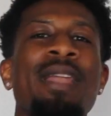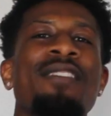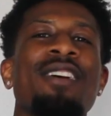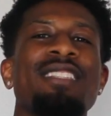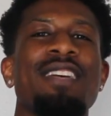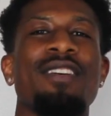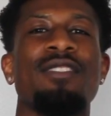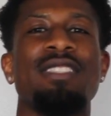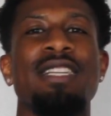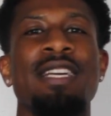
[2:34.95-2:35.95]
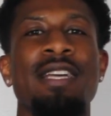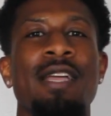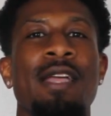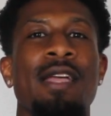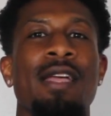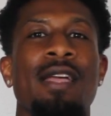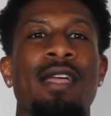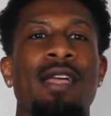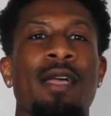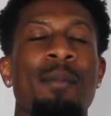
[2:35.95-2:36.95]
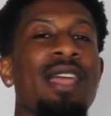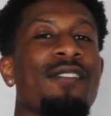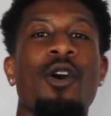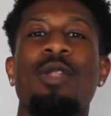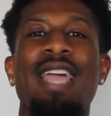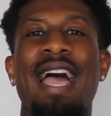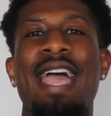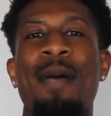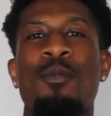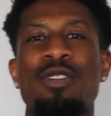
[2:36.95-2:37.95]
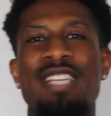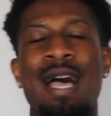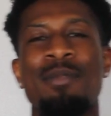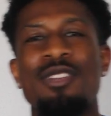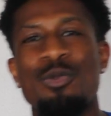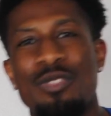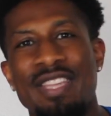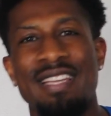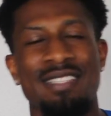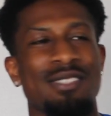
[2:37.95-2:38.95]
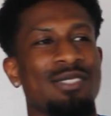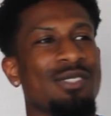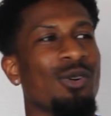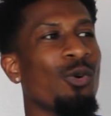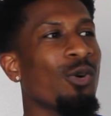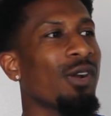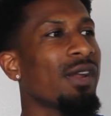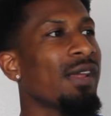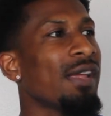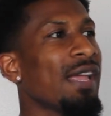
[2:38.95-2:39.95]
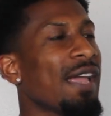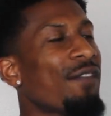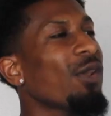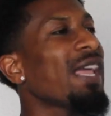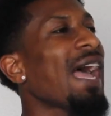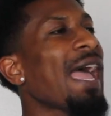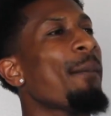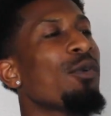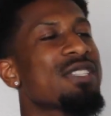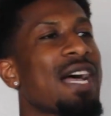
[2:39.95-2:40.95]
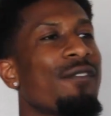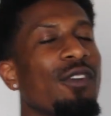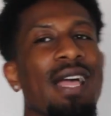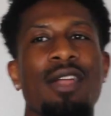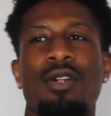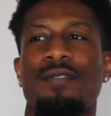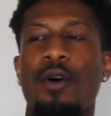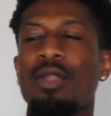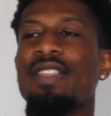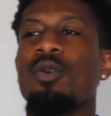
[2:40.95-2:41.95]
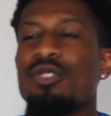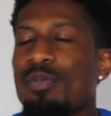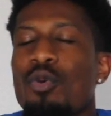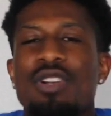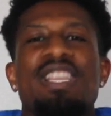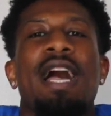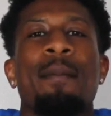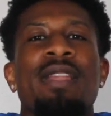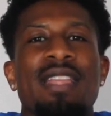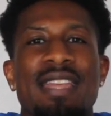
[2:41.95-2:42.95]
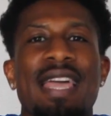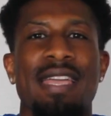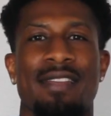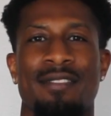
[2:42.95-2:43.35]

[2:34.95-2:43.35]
many of us have ever said, man, if only I had more time to do this, or if only I had more time for that, or if only there was more time in the day.